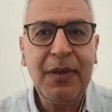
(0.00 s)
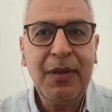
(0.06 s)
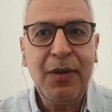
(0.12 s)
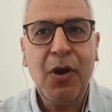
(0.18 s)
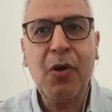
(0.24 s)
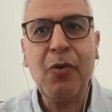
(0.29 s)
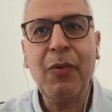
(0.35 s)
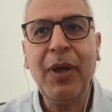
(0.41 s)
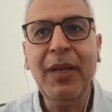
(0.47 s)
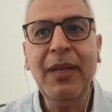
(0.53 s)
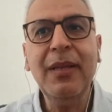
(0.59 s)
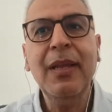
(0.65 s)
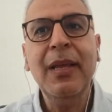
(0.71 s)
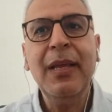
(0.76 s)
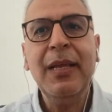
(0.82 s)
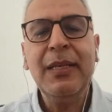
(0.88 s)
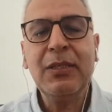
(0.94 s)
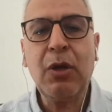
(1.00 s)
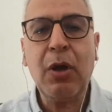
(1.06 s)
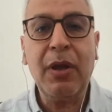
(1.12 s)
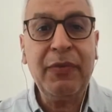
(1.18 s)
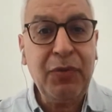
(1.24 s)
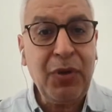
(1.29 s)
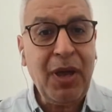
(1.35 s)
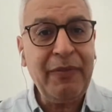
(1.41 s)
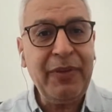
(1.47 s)
All right. So
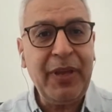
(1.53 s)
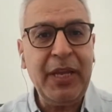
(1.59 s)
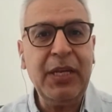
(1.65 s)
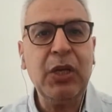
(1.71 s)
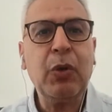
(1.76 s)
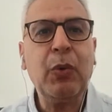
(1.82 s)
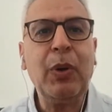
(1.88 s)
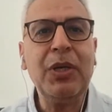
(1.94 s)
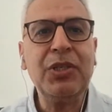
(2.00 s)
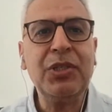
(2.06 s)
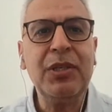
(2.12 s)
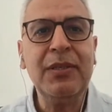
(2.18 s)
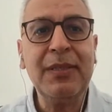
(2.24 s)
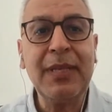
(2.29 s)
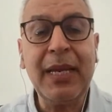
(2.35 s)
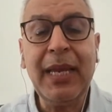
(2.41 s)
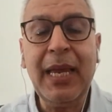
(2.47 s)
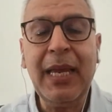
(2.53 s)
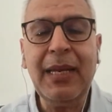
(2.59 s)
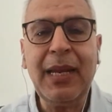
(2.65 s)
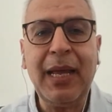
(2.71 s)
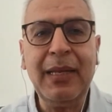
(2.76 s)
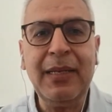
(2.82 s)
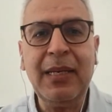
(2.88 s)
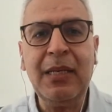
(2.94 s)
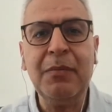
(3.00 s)
if you have any questions, again,
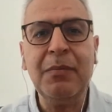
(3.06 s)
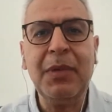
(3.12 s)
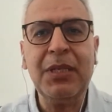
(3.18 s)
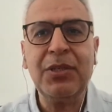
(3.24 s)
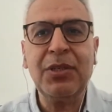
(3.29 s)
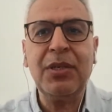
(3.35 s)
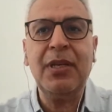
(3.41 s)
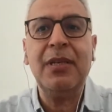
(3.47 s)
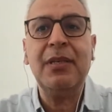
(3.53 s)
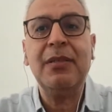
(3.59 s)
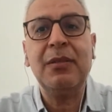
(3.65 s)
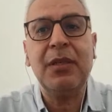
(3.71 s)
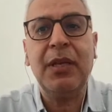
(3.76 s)
I didn't mention this.